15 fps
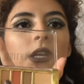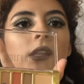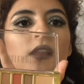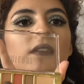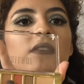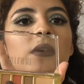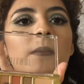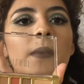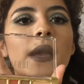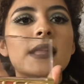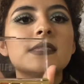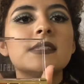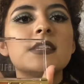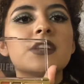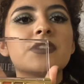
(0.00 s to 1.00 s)
I love the
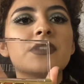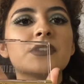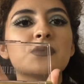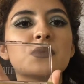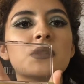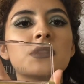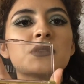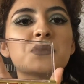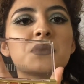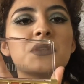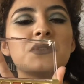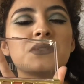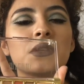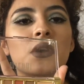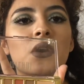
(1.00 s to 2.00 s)
mattes in here. This one and this one, I
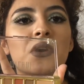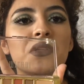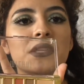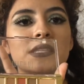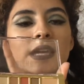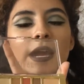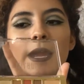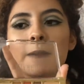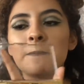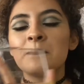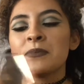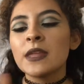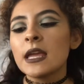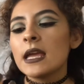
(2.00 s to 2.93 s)
use it all the time.